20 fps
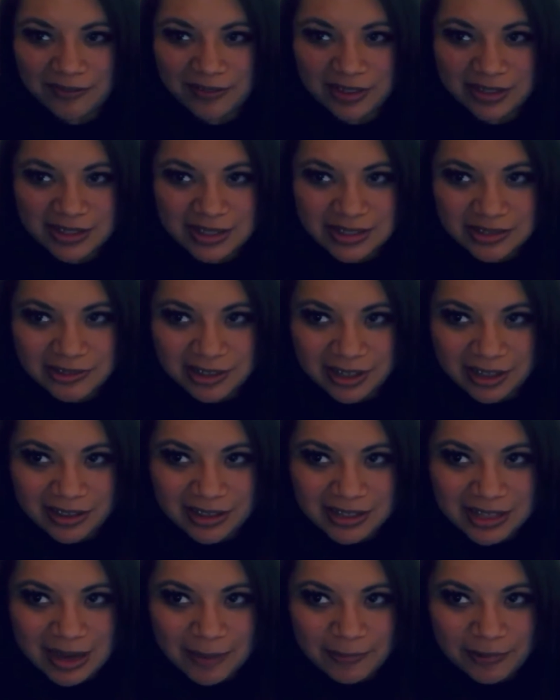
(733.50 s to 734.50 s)
the string on the
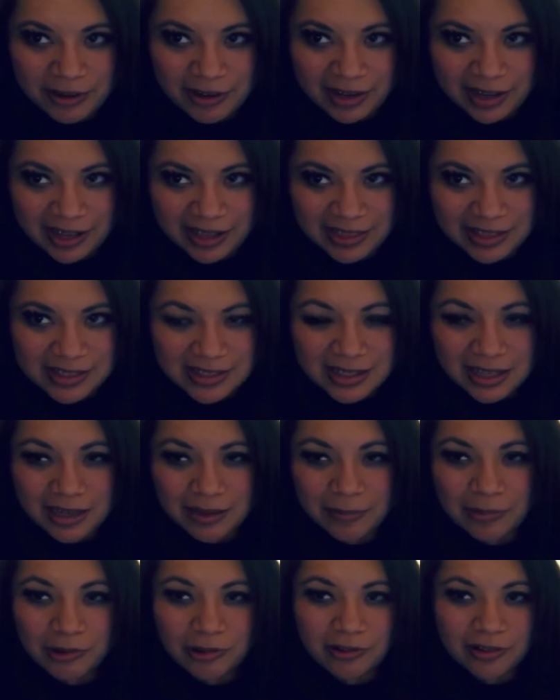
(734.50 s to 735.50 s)
top of your head that's kind
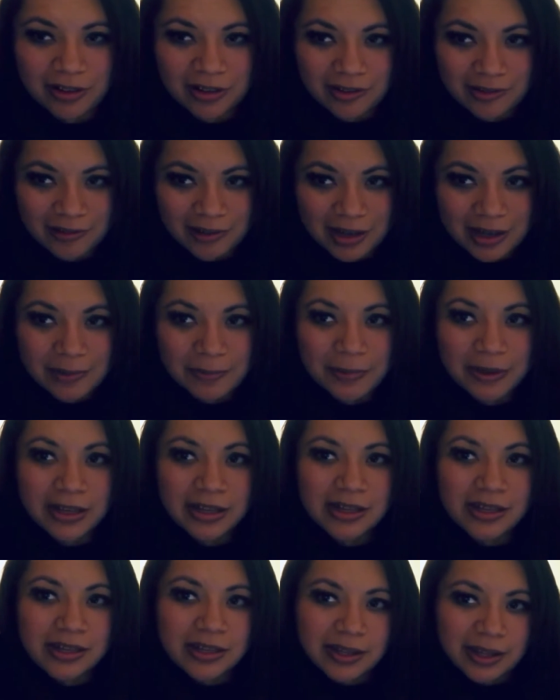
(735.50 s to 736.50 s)
of pulling you up
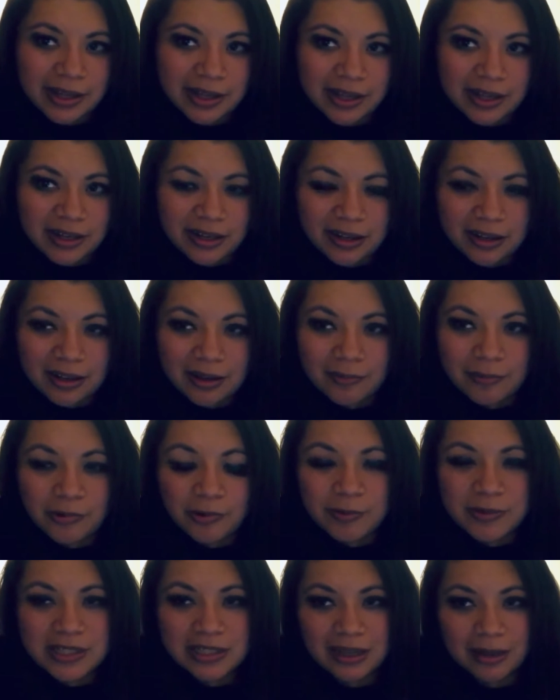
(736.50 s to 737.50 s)
and
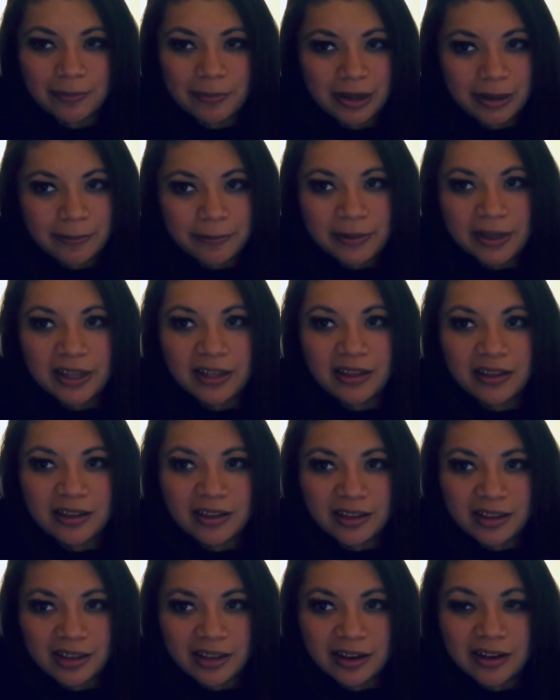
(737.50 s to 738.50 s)
almost like a puppet,
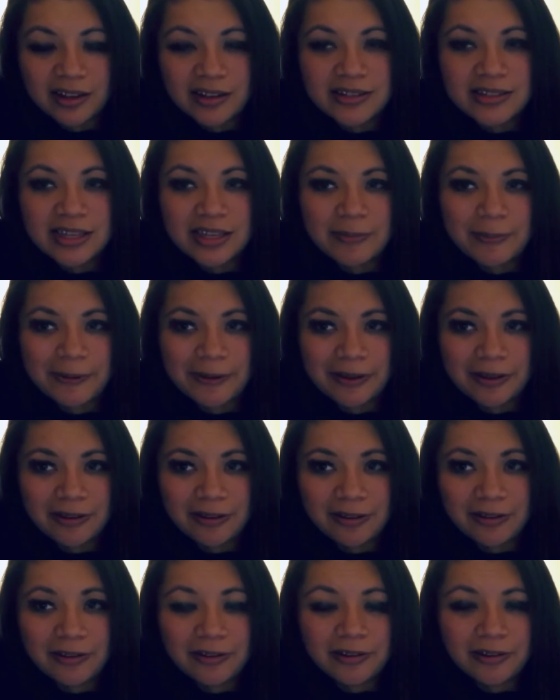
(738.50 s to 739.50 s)
and it's
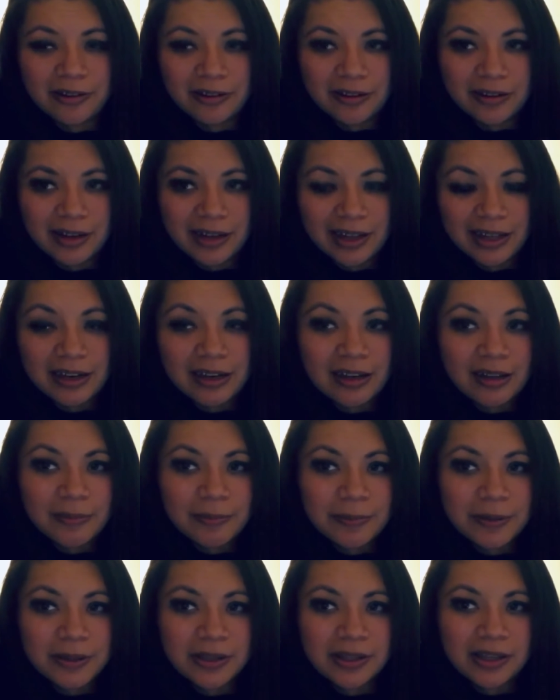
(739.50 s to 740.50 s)
keeping your head up,
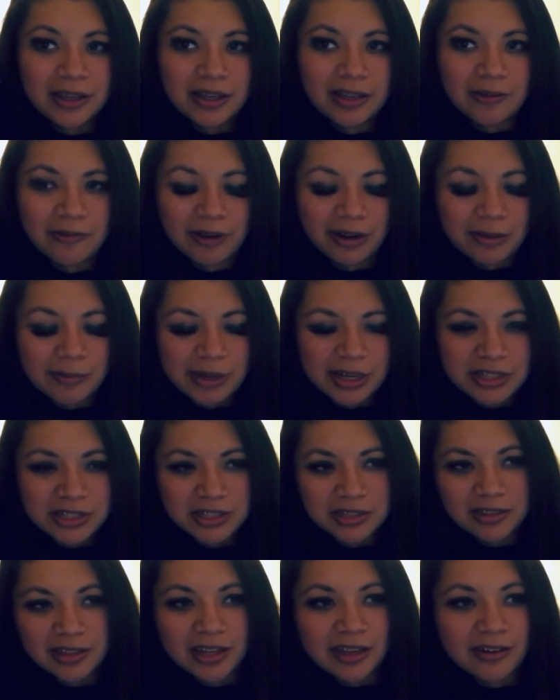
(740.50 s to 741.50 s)
and you want to make
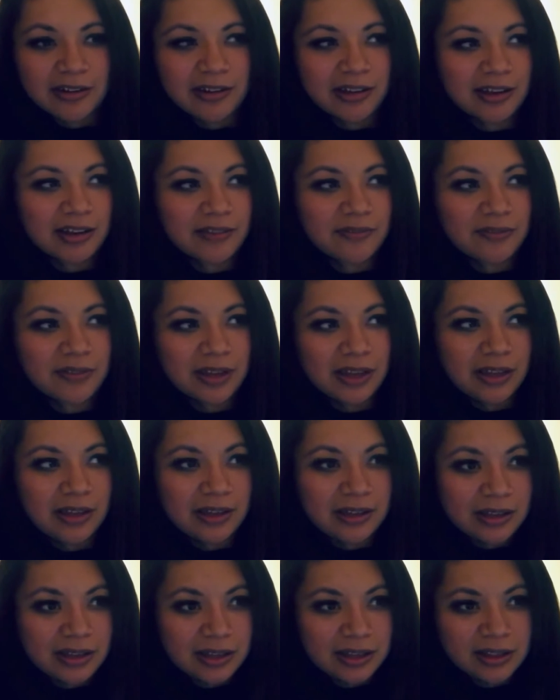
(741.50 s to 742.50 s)
sure that you're kind of
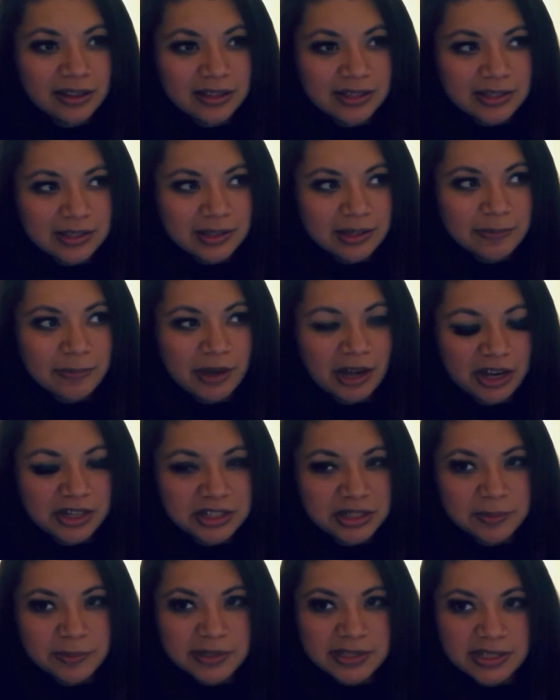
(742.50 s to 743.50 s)
in this good
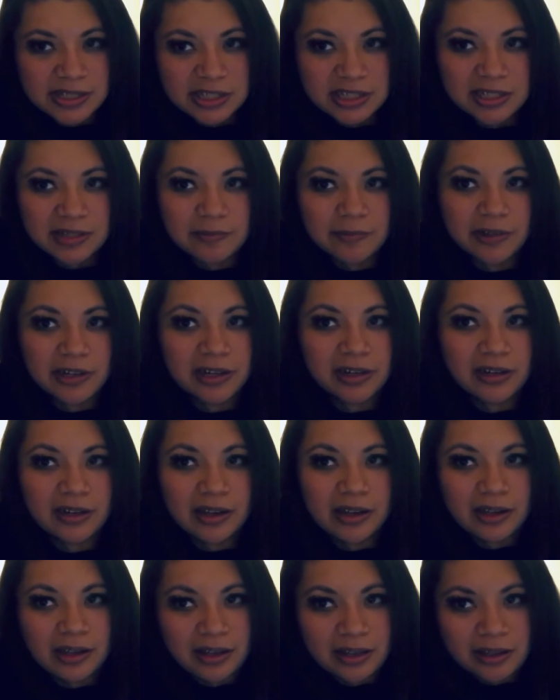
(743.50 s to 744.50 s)
posture position where
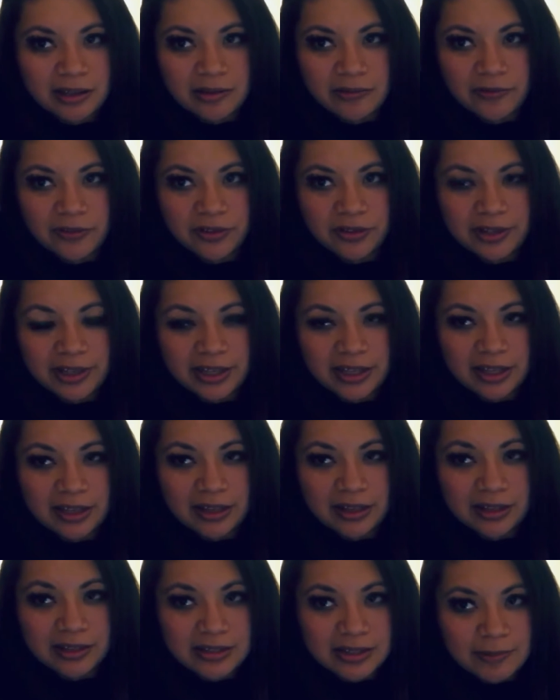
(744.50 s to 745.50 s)
you feel like
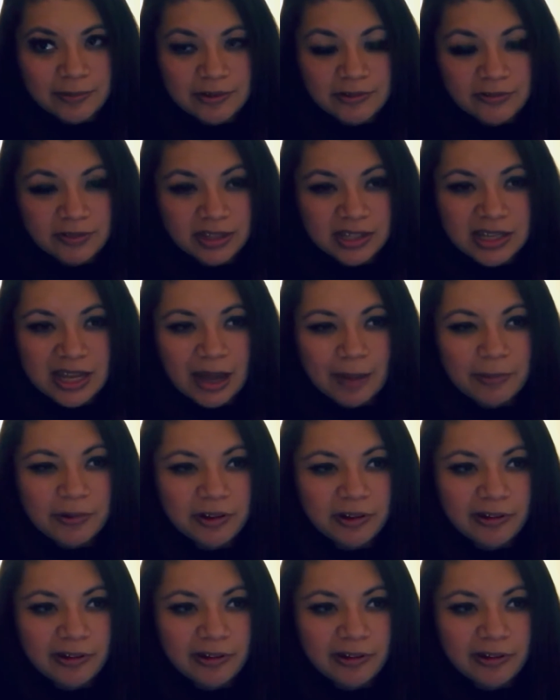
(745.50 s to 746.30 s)
it's coming from the top of your